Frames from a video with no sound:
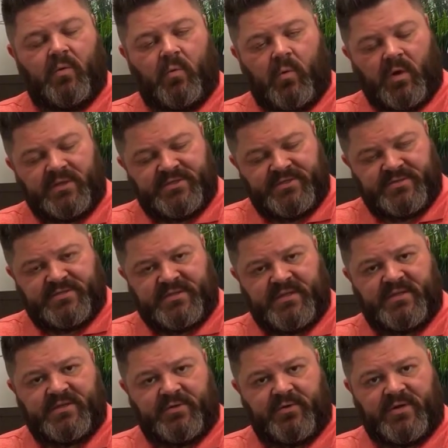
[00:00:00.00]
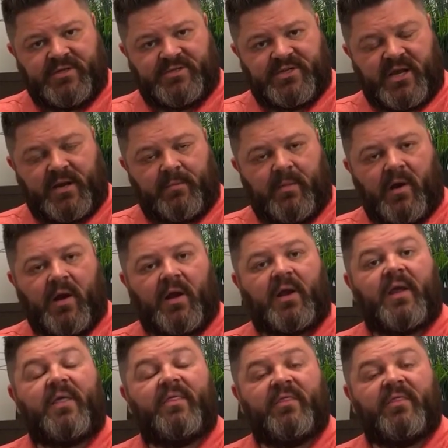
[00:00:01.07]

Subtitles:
Once you see the green check mark,